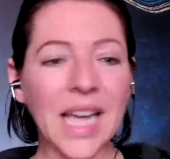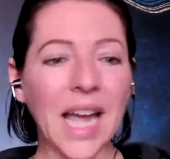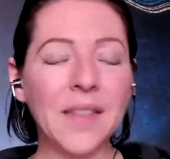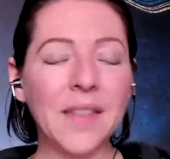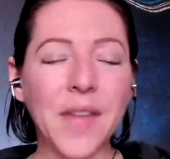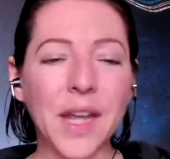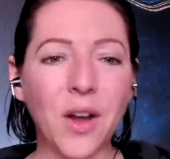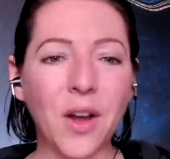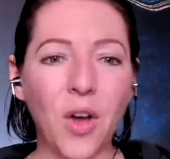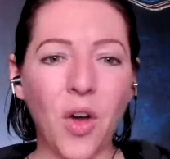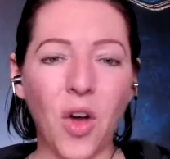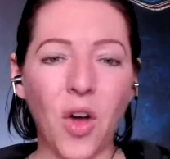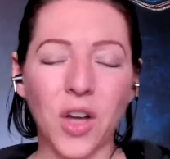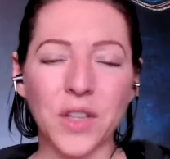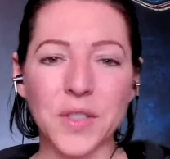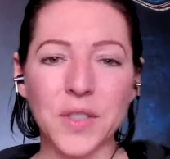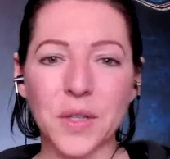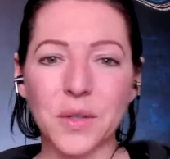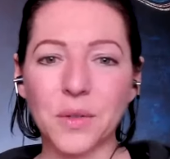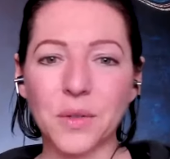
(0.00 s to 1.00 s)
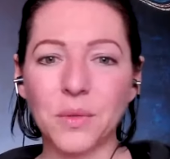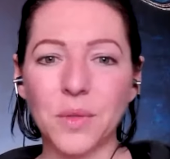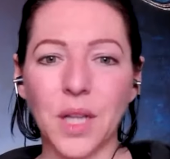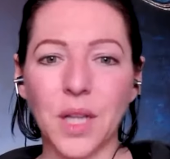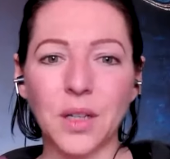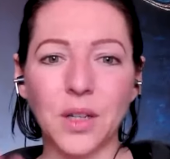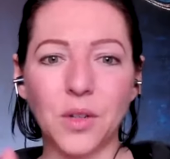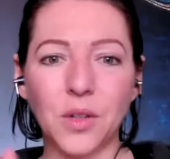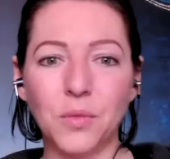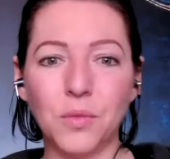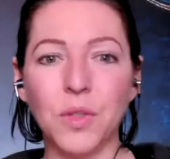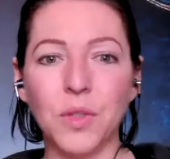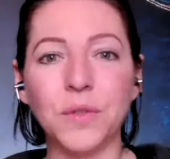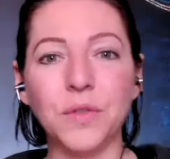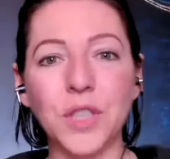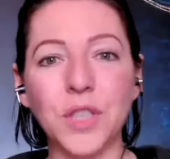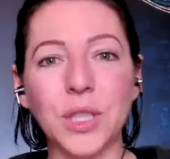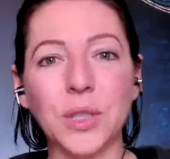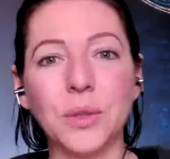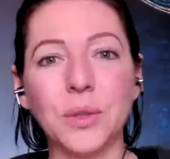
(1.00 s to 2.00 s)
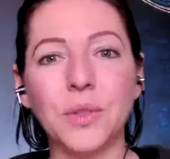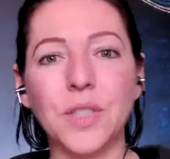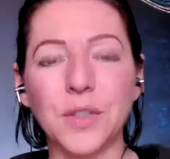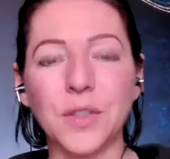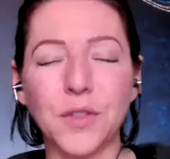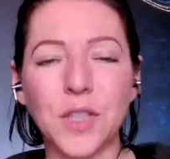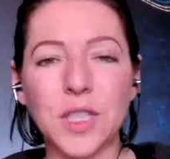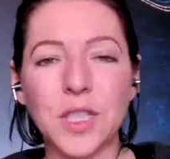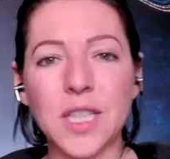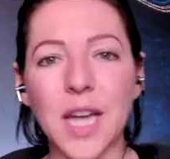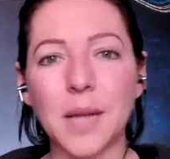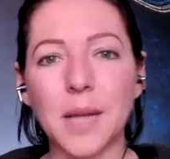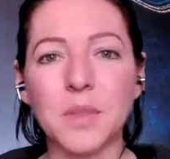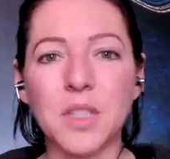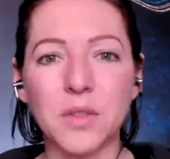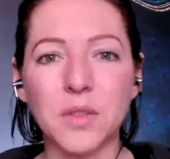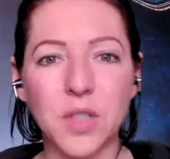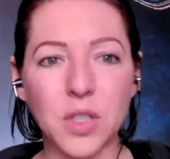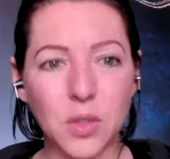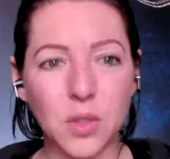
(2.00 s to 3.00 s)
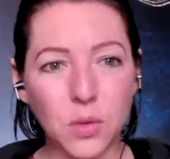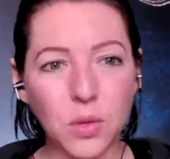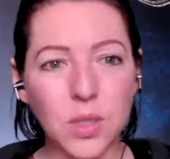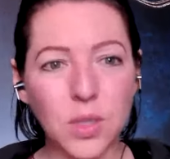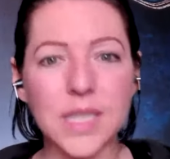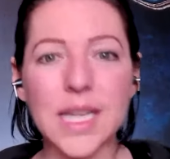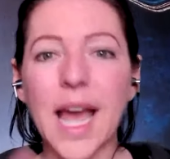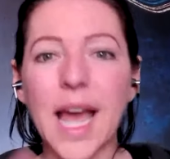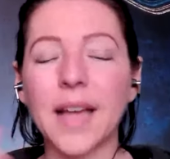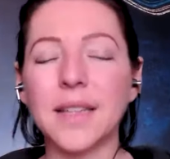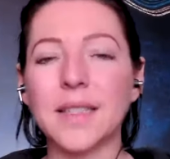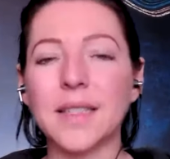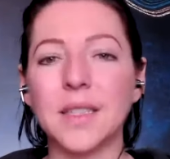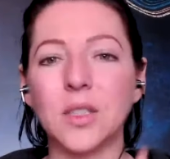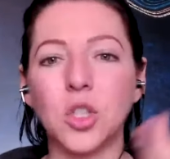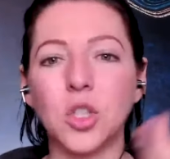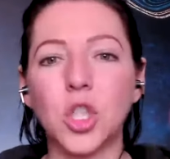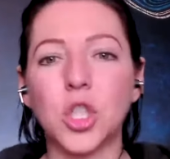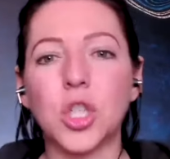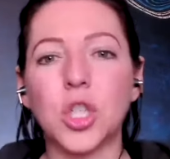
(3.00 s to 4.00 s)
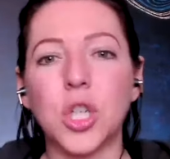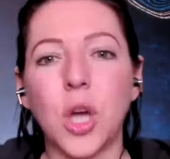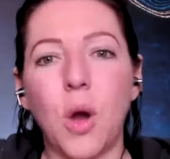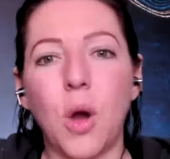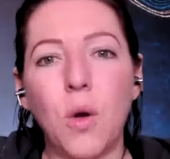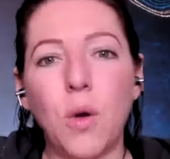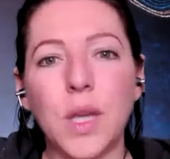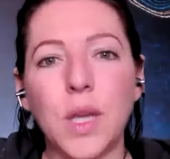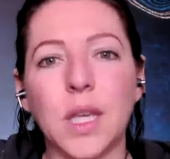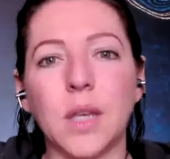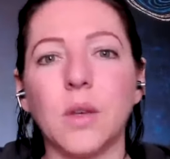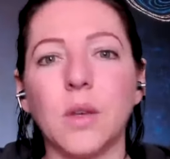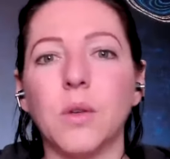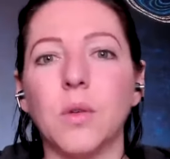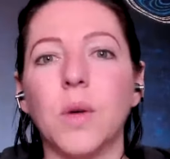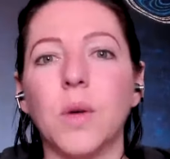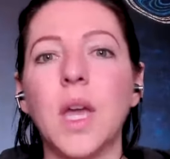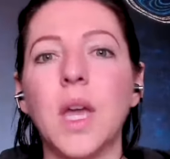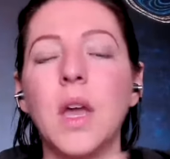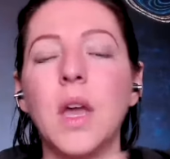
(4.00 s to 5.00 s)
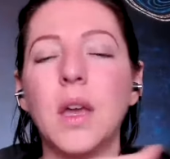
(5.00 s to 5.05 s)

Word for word: and then I'll also review different types of stool tests and show you,